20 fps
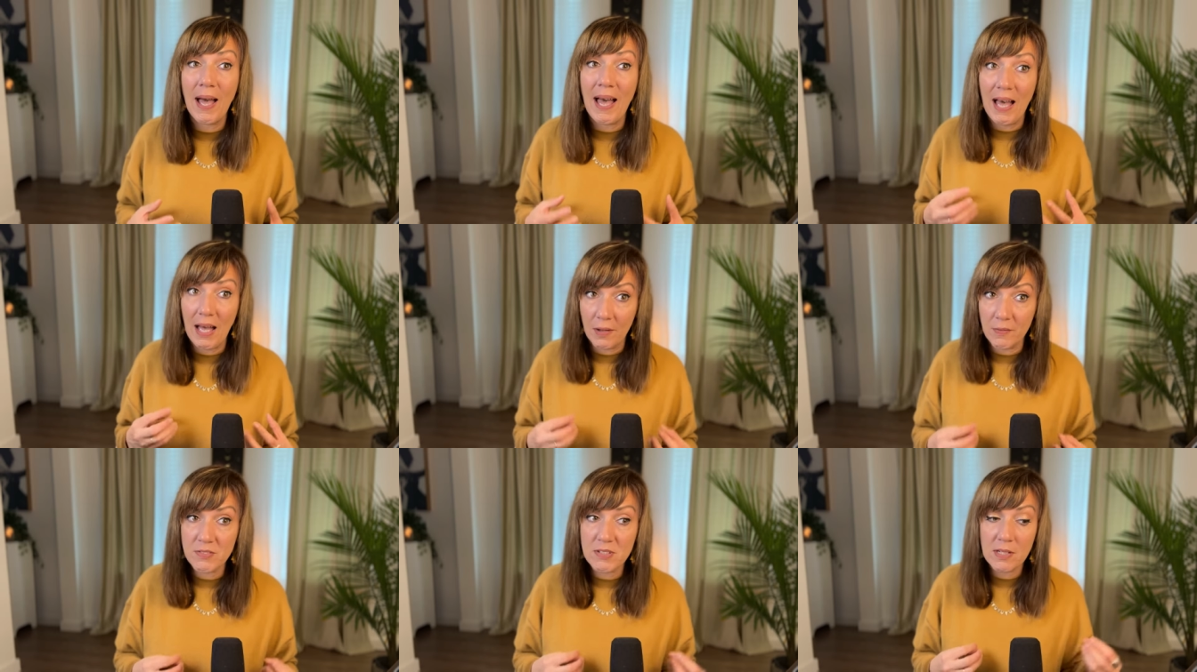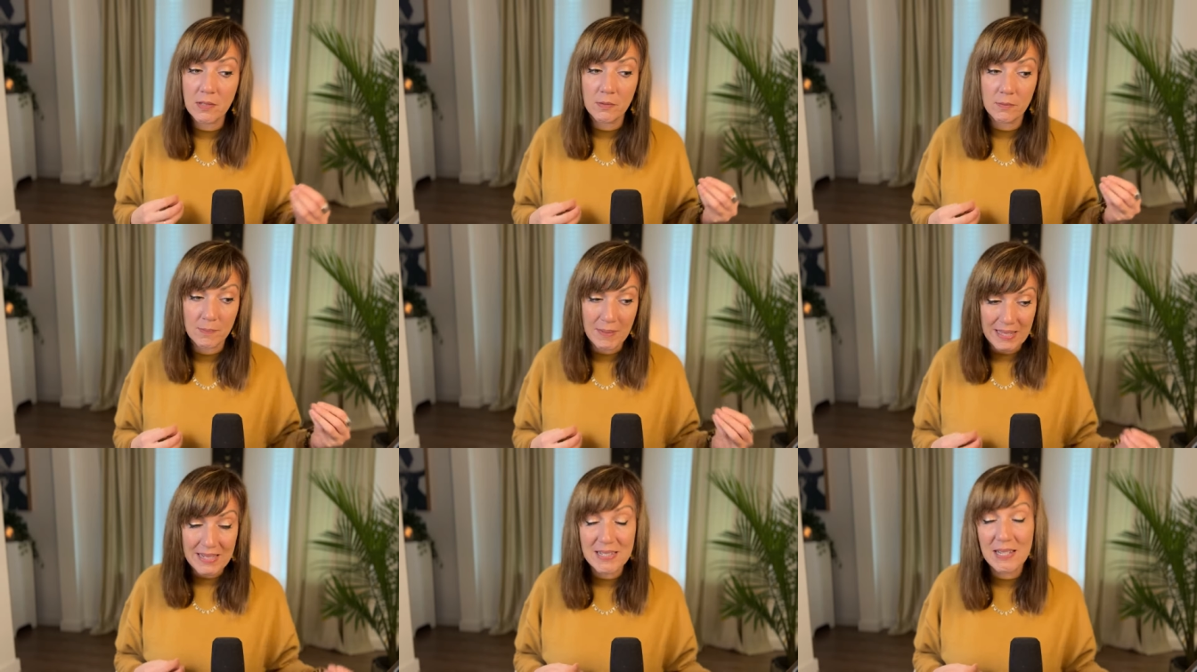have to
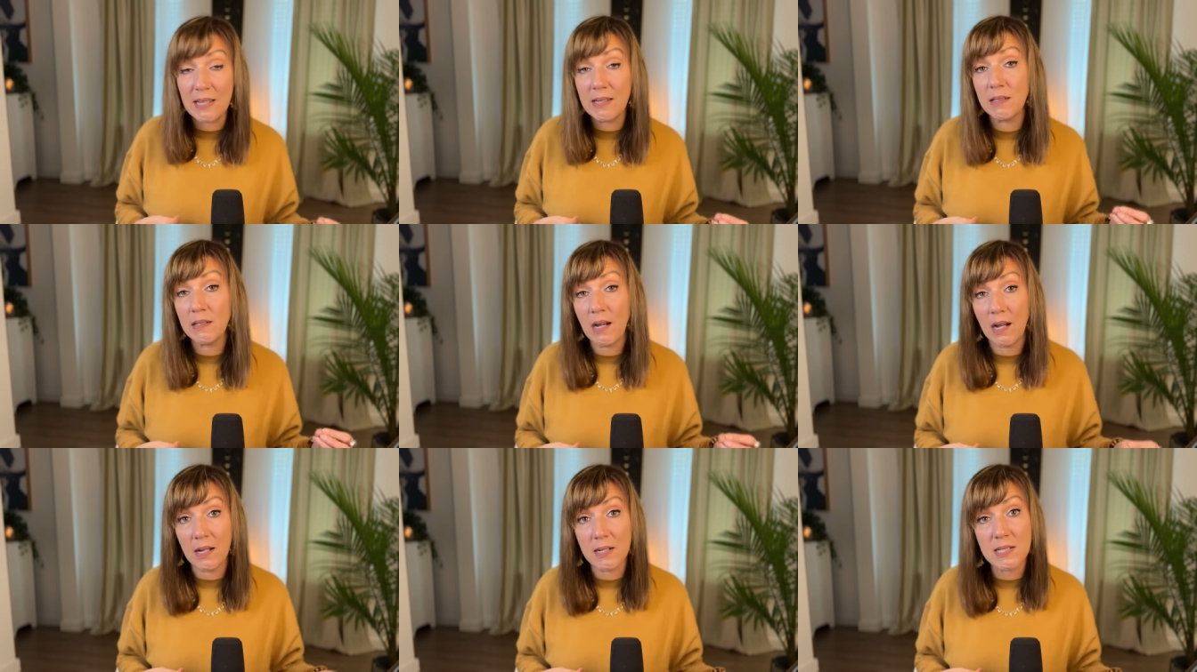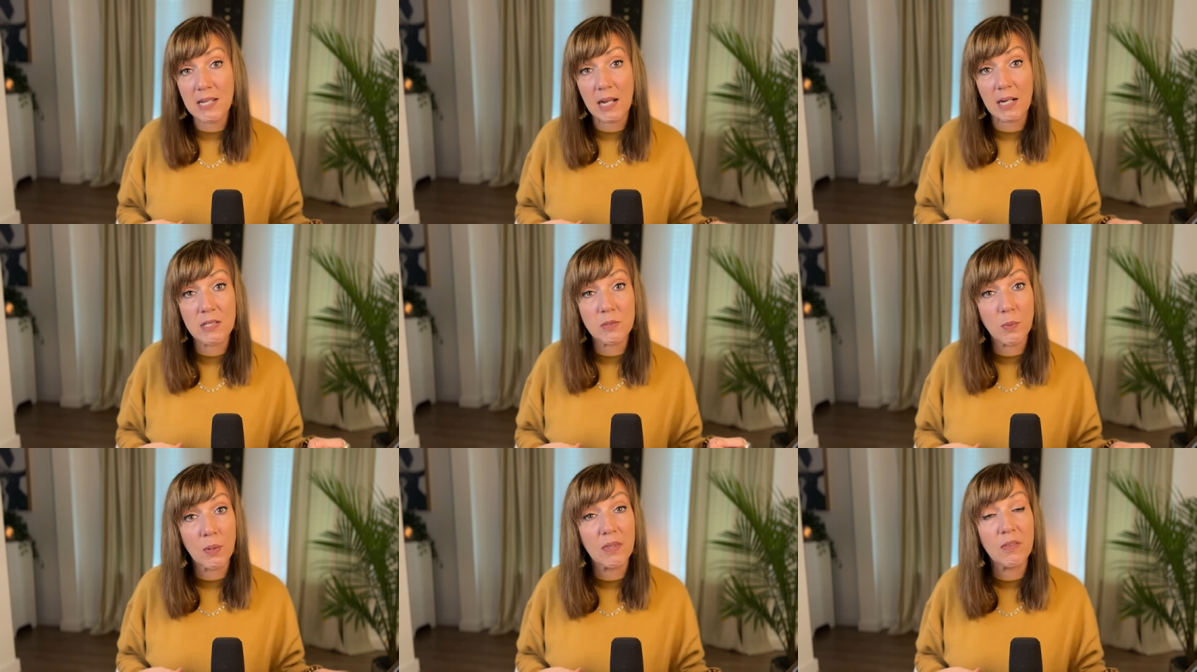maintain
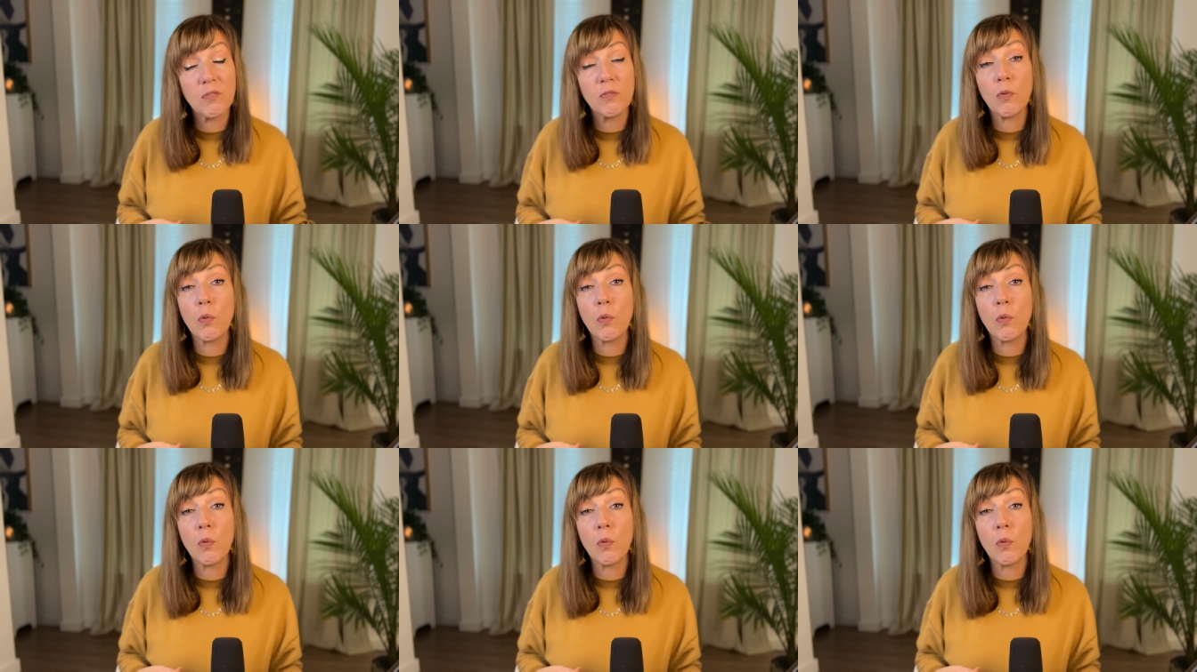contact with